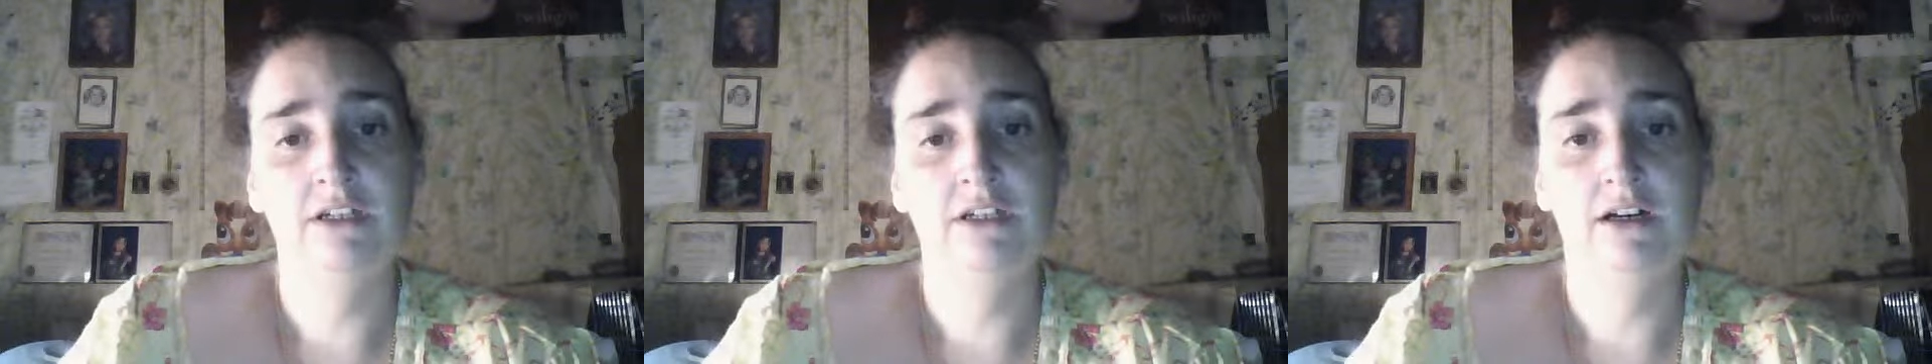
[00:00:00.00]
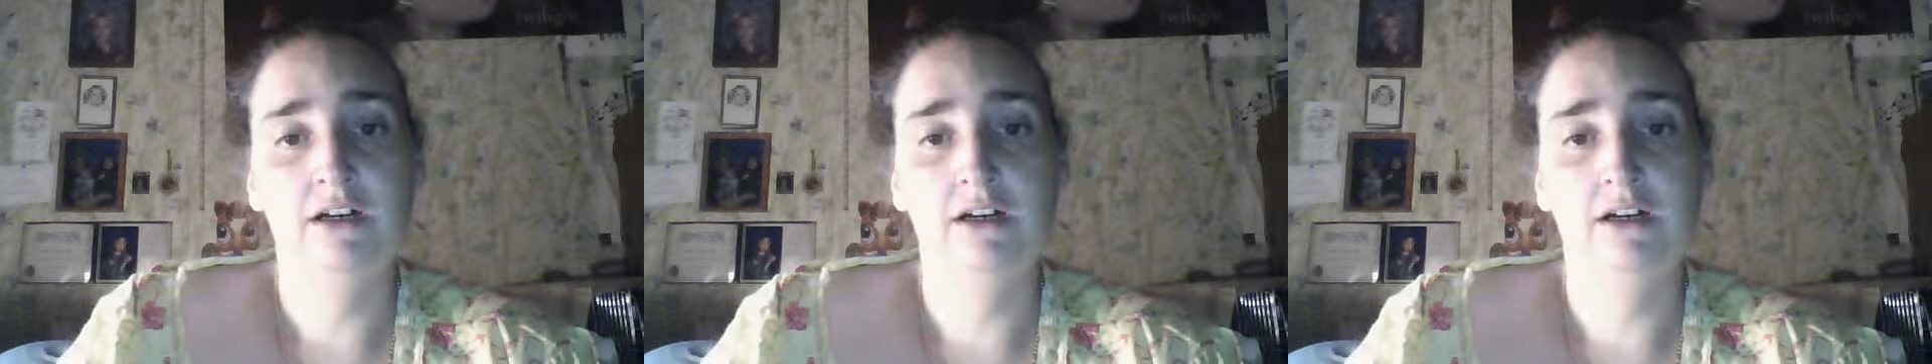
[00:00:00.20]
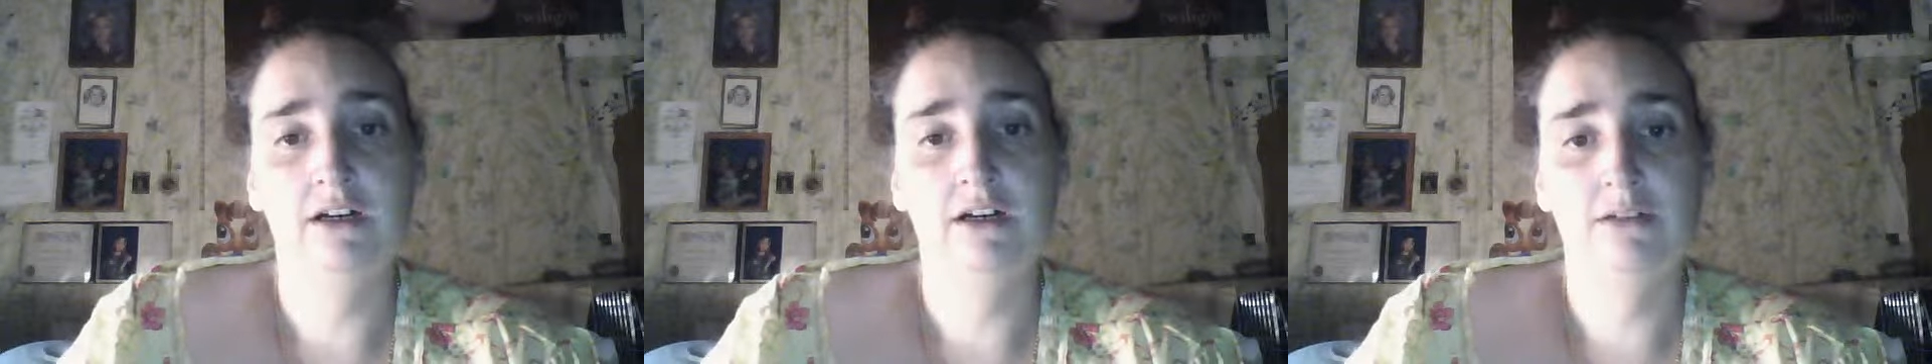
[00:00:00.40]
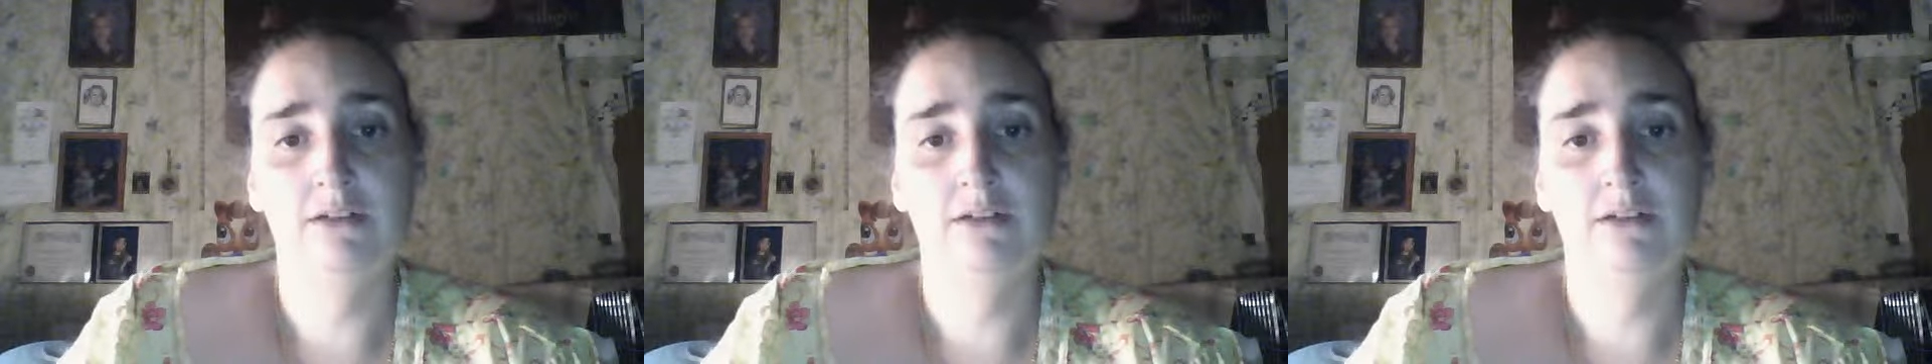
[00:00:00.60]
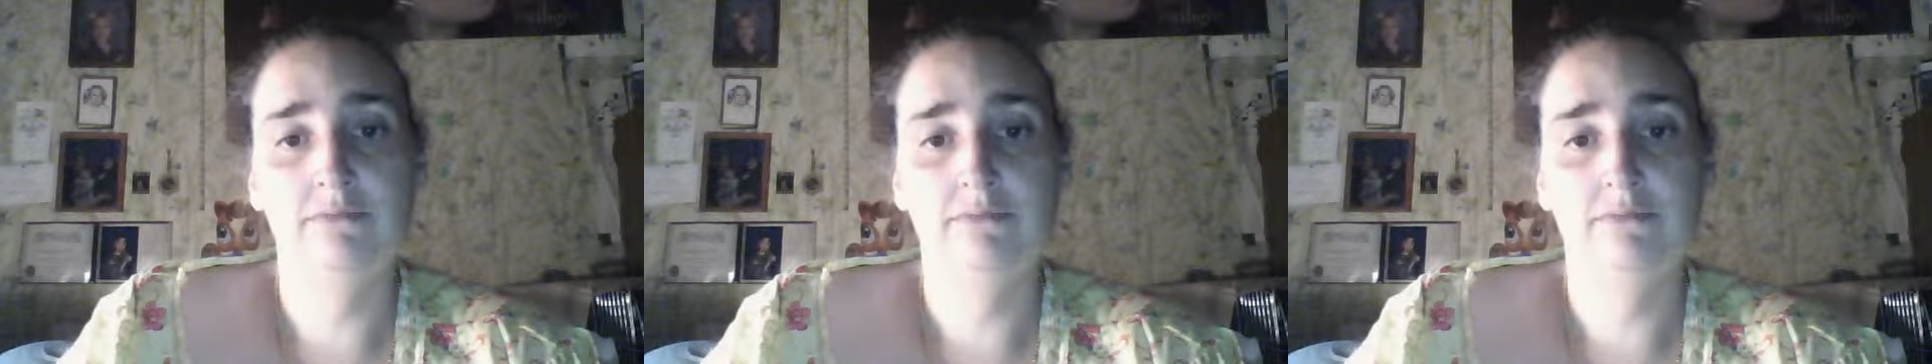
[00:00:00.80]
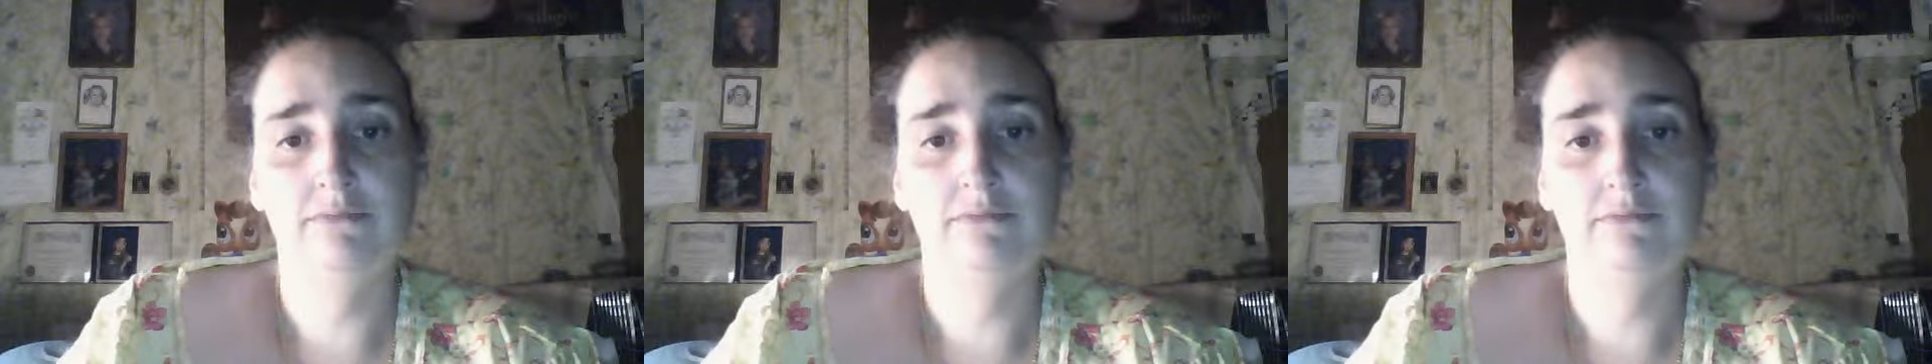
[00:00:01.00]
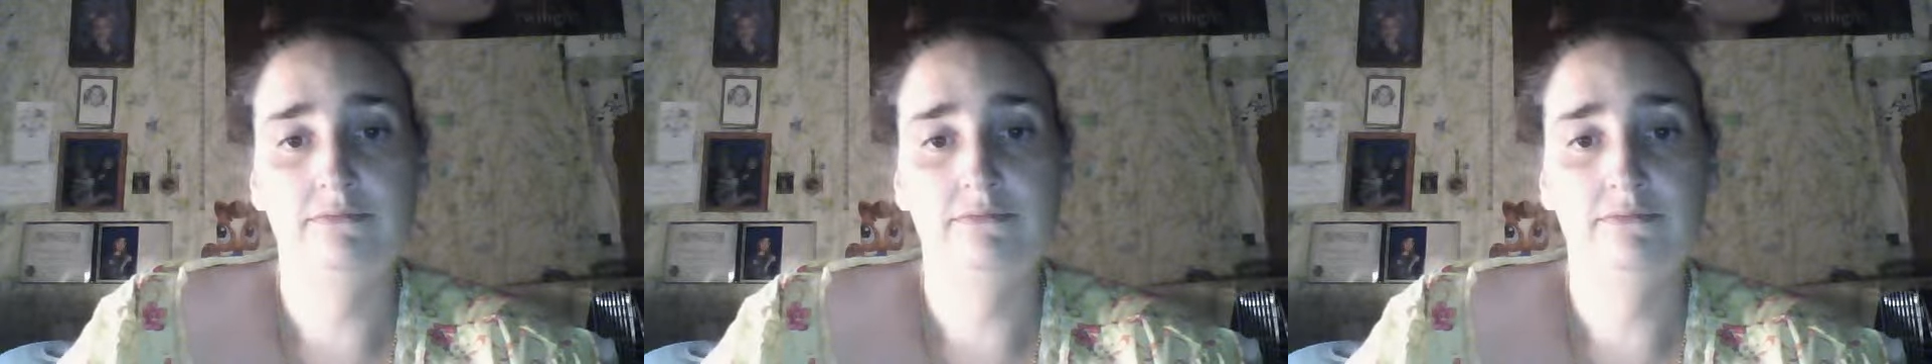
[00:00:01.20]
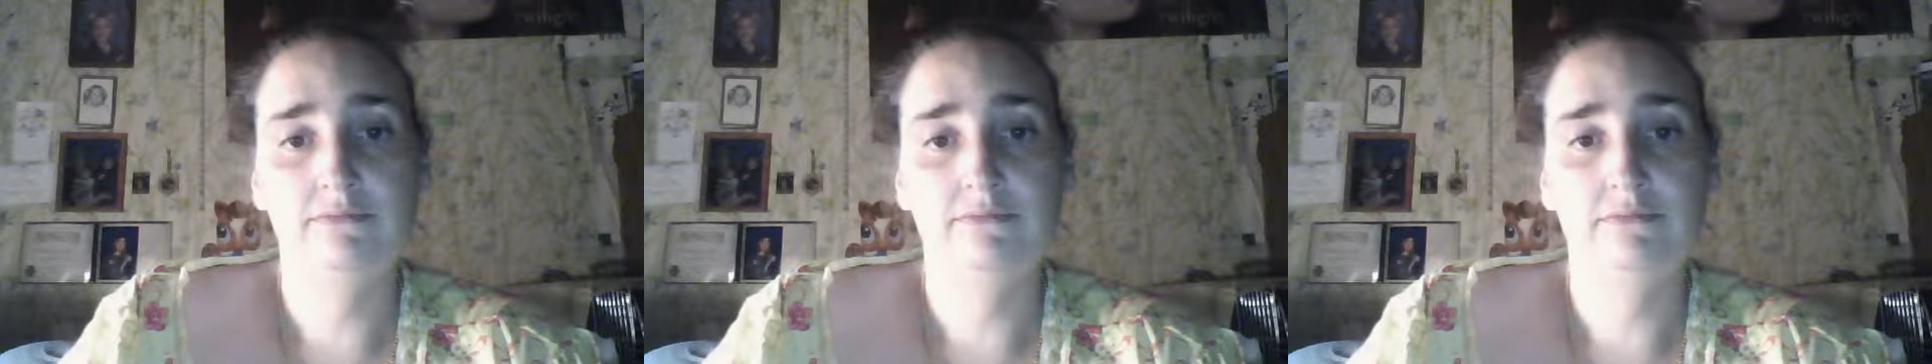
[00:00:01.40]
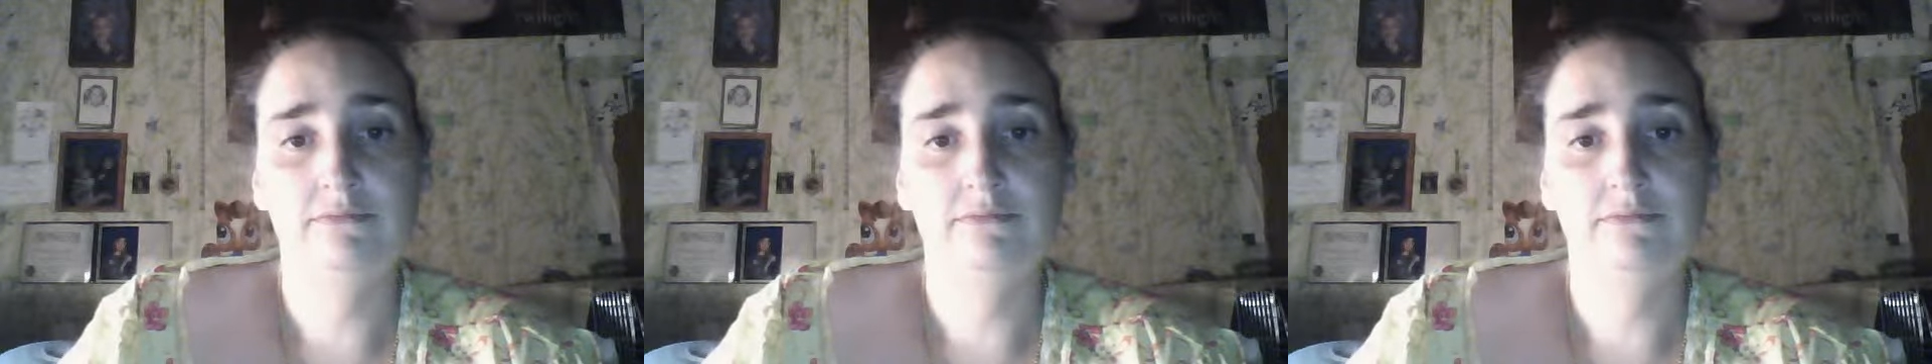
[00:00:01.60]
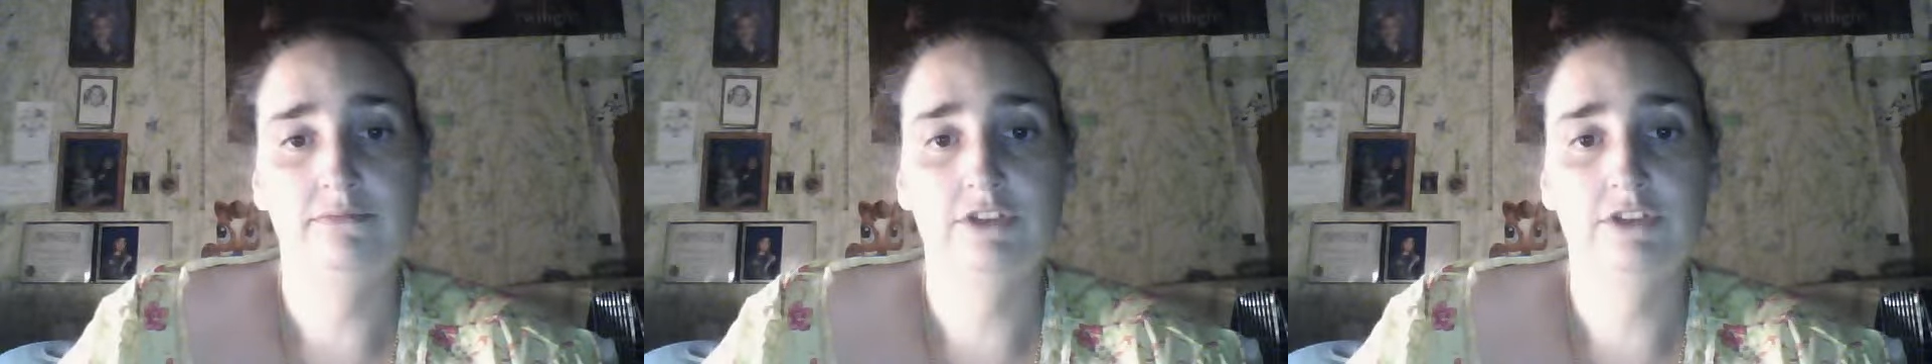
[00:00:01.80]
Um,
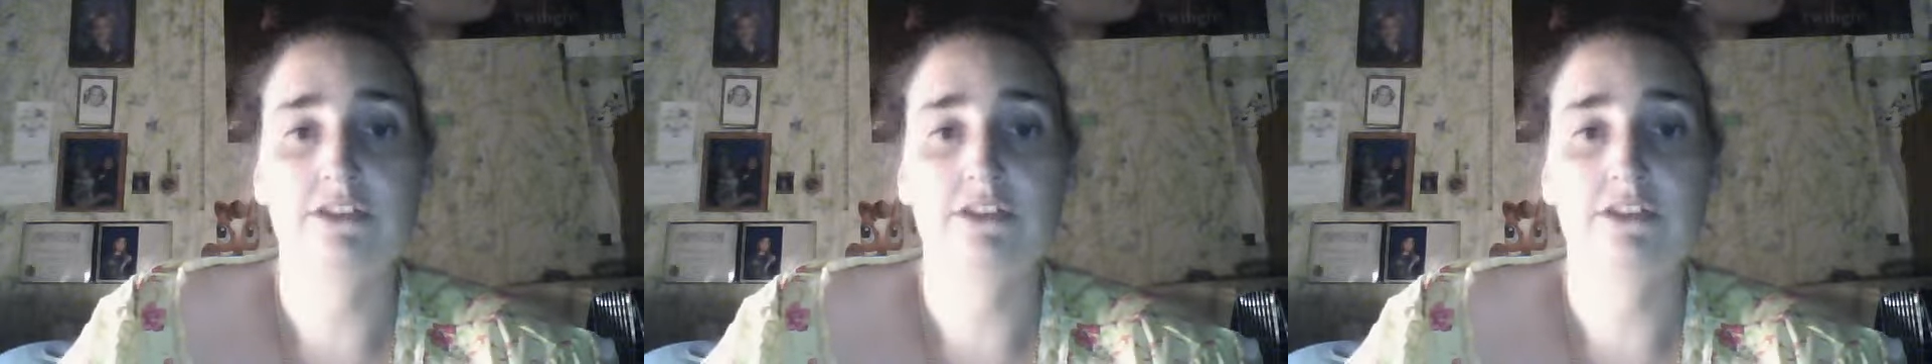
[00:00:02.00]
talked